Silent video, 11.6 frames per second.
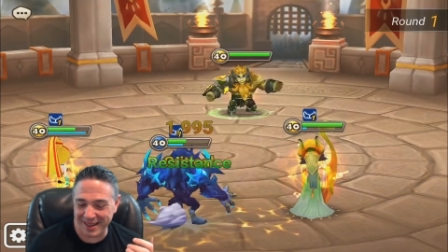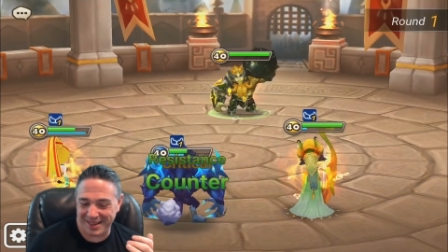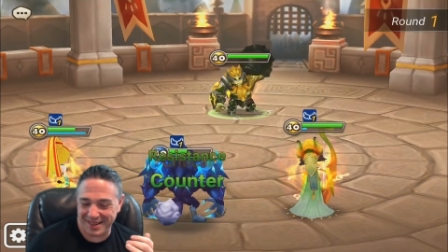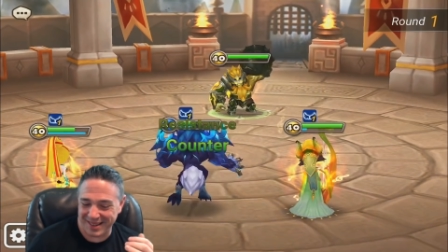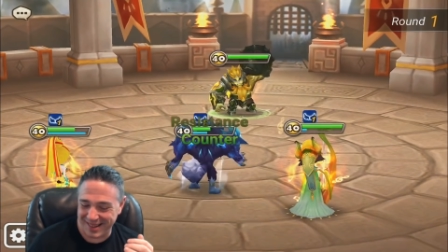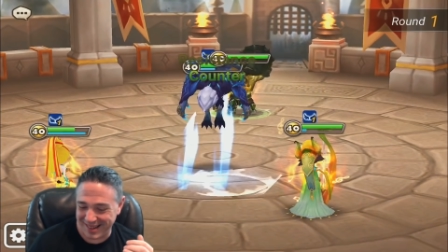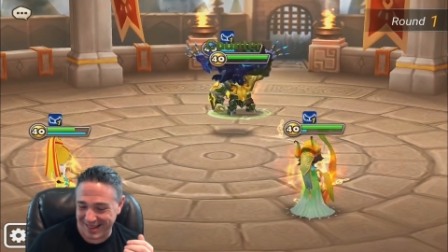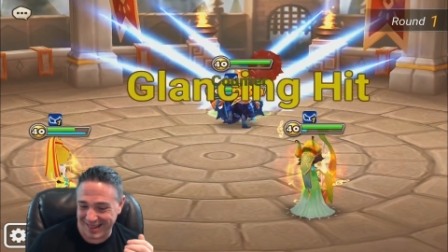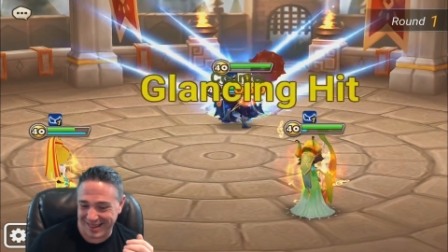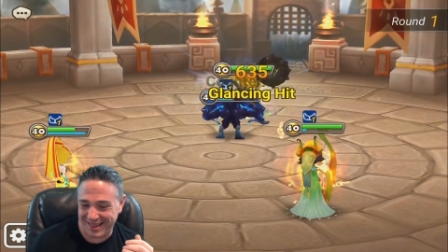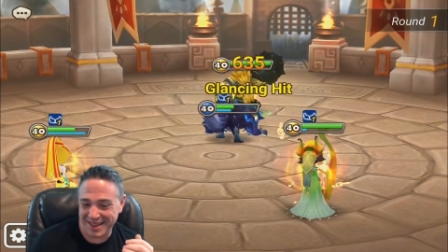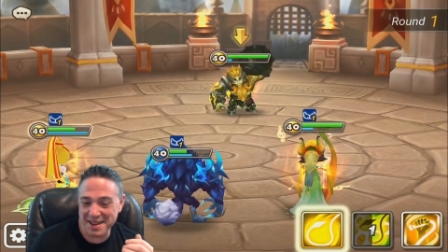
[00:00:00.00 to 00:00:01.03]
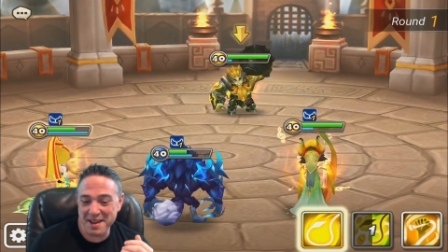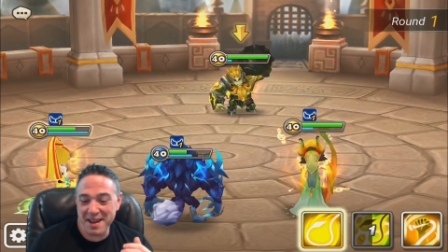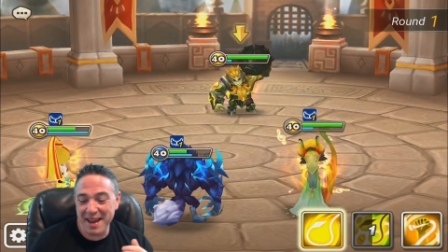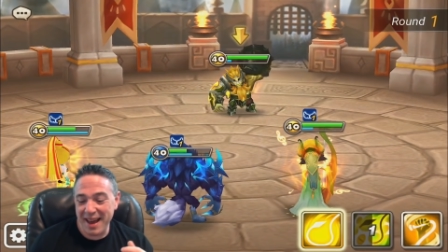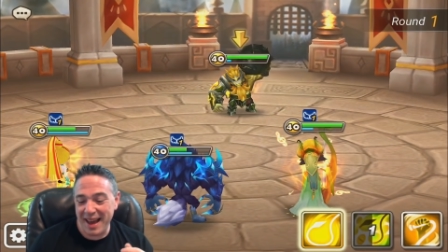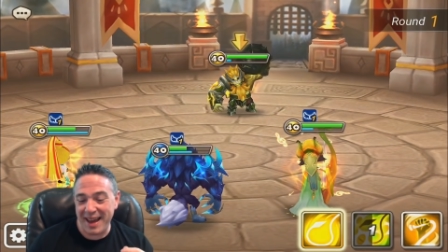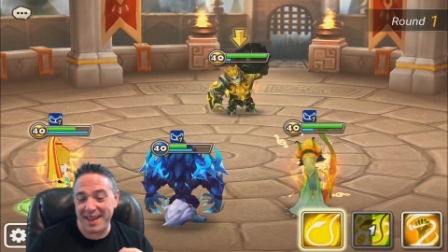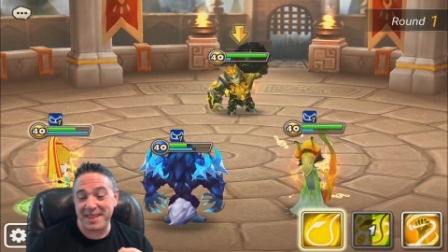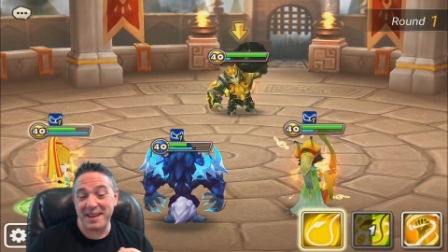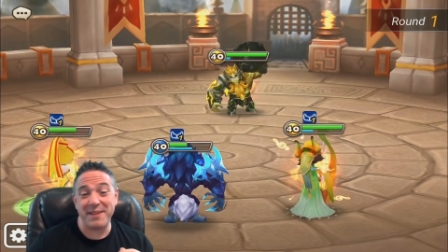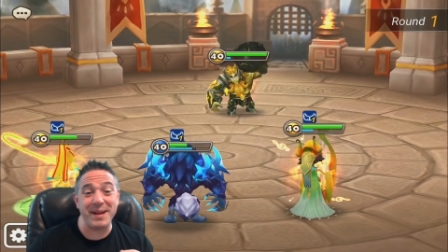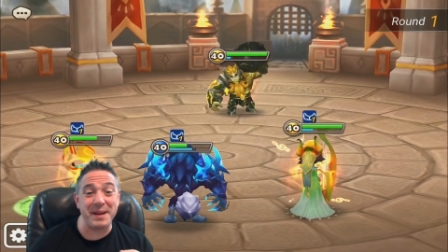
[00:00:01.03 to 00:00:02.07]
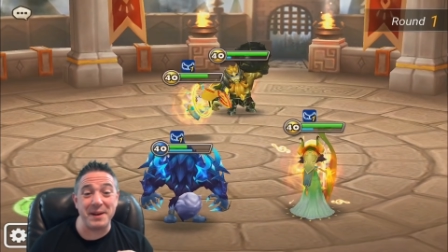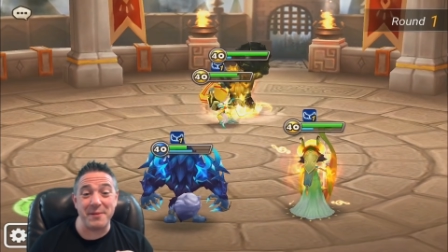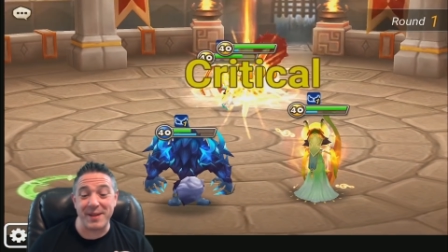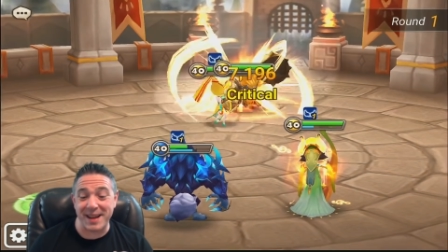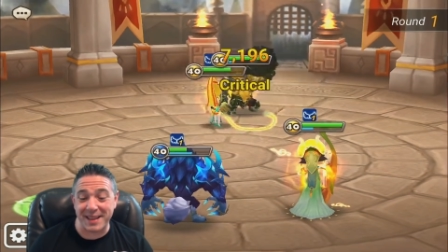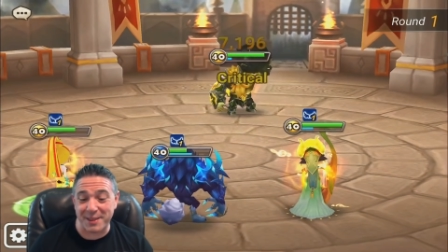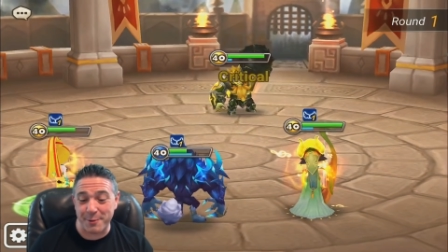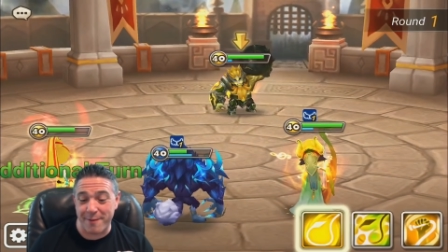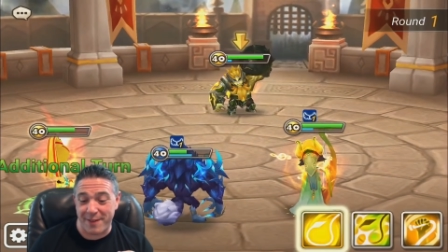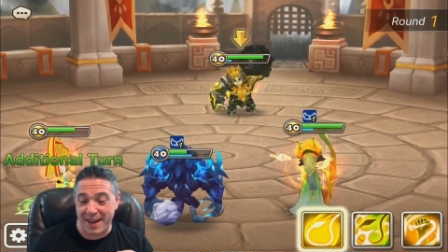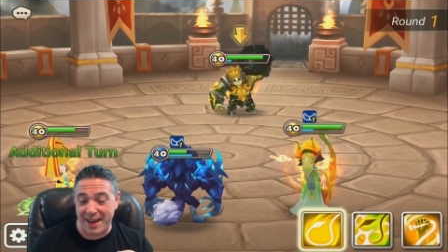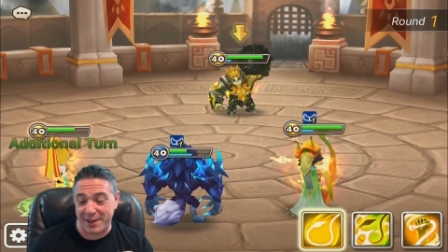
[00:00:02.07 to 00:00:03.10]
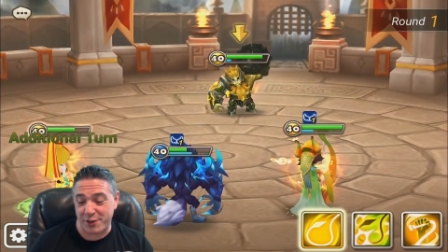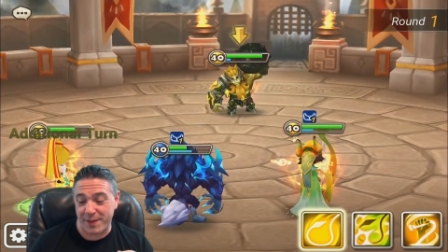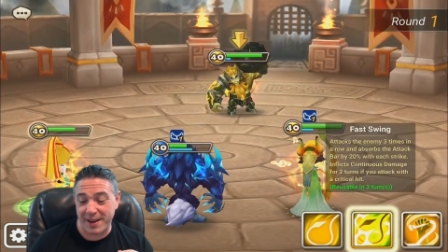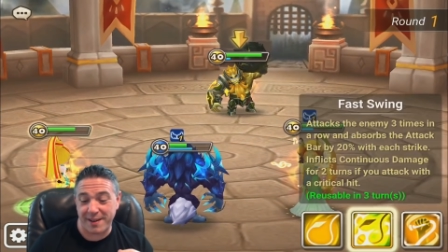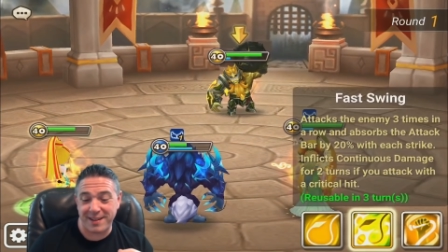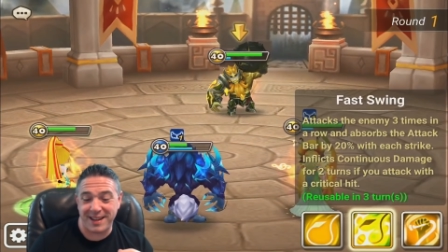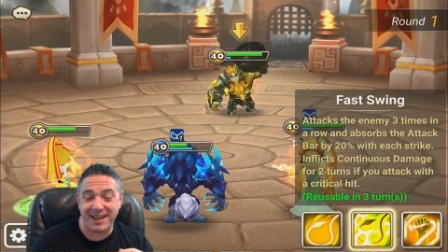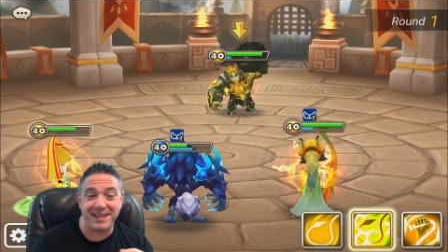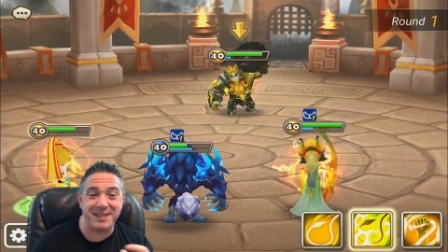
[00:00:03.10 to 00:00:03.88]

hey, there we go. We got the revenge. Vigor needed